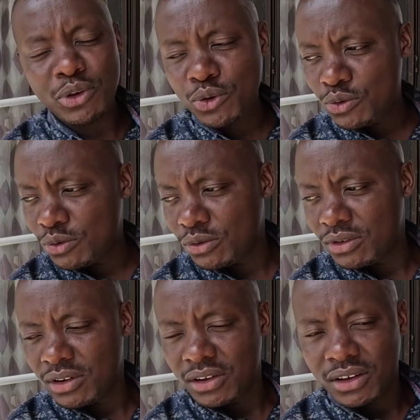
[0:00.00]
you
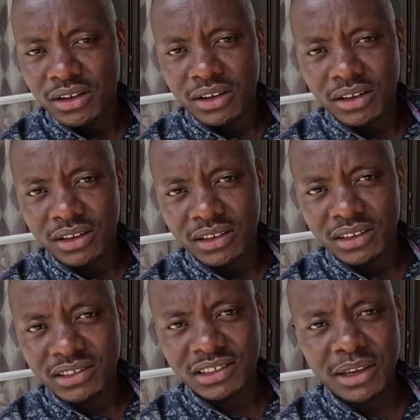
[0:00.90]

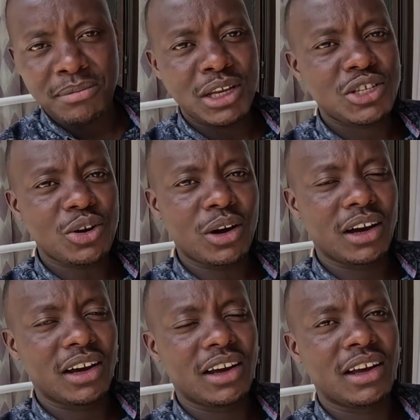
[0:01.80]
see me
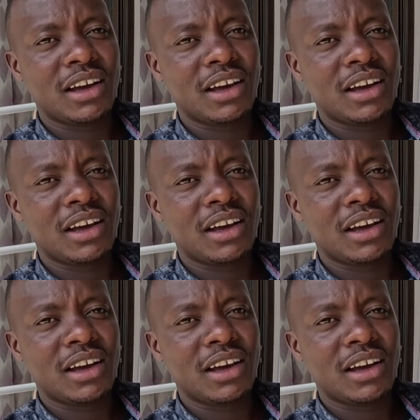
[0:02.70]
talk,